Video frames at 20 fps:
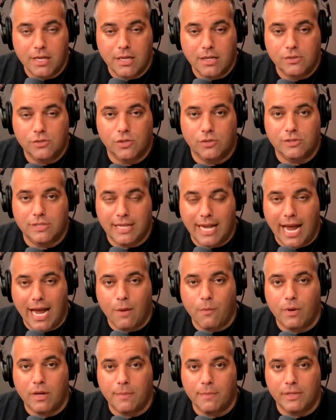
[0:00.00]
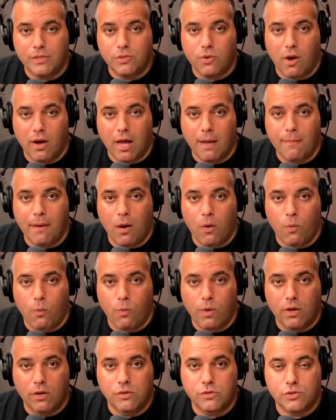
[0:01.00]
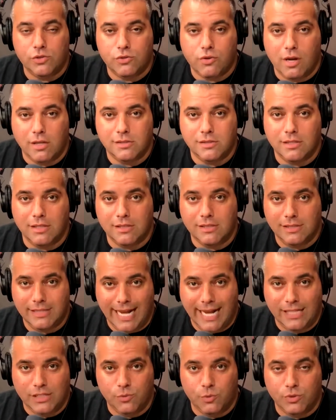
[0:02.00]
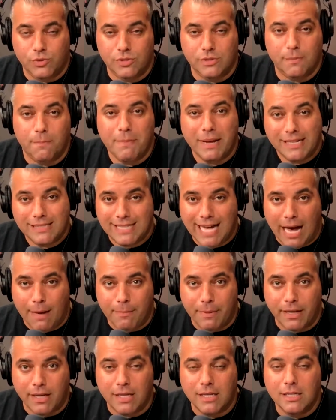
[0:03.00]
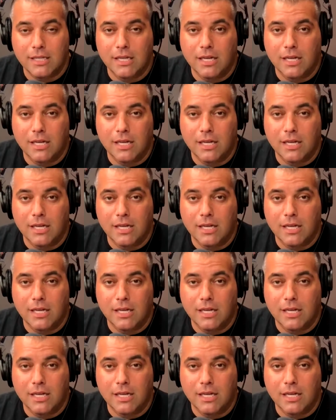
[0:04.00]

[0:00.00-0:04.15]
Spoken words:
So today we're going to be talking about wills, trusts, and estates, which is a big topic.